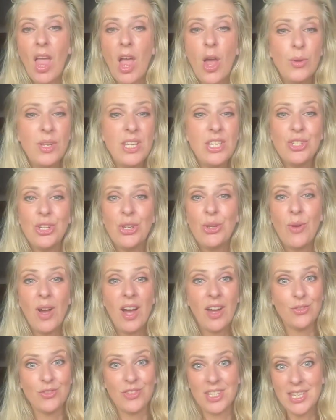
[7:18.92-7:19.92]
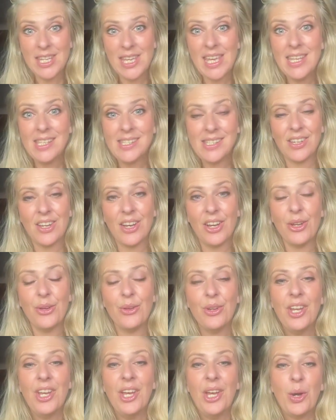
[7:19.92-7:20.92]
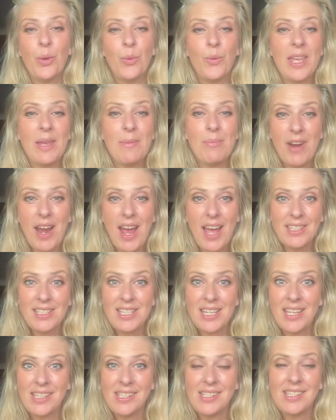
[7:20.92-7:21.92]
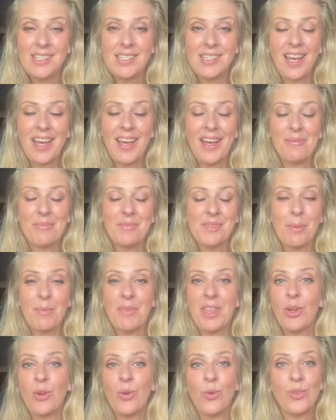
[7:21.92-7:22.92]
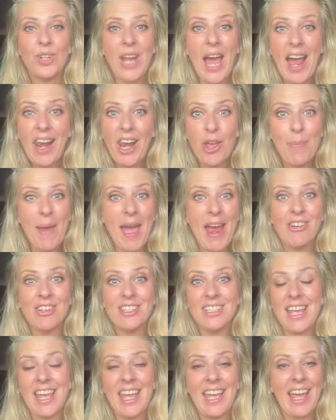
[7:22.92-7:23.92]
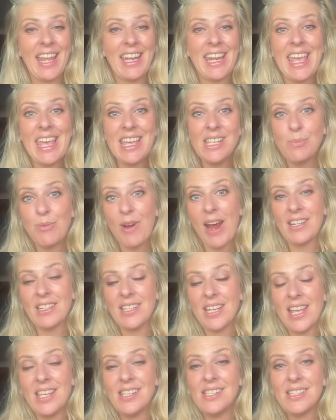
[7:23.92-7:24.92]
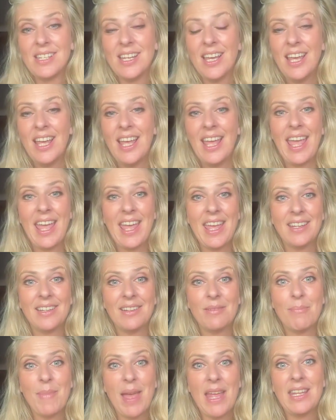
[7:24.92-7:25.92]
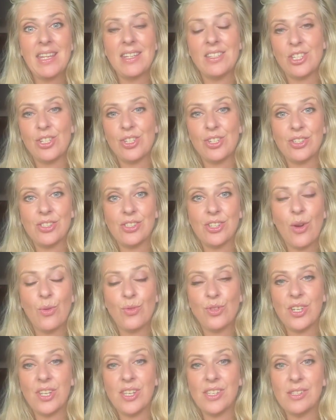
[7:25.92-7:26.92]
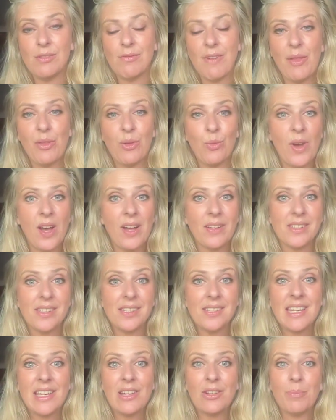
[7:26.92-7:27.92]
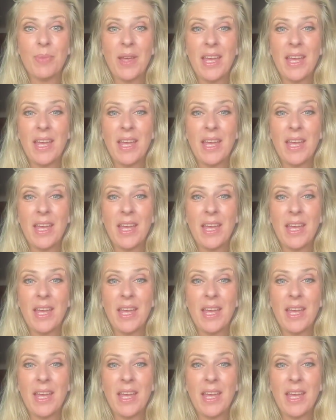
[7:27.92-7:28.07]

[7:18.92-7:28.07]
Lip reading: Only 200 years ago, we practiced something called alloparenting, and it is practiced in many Indigenous cultures around the world still.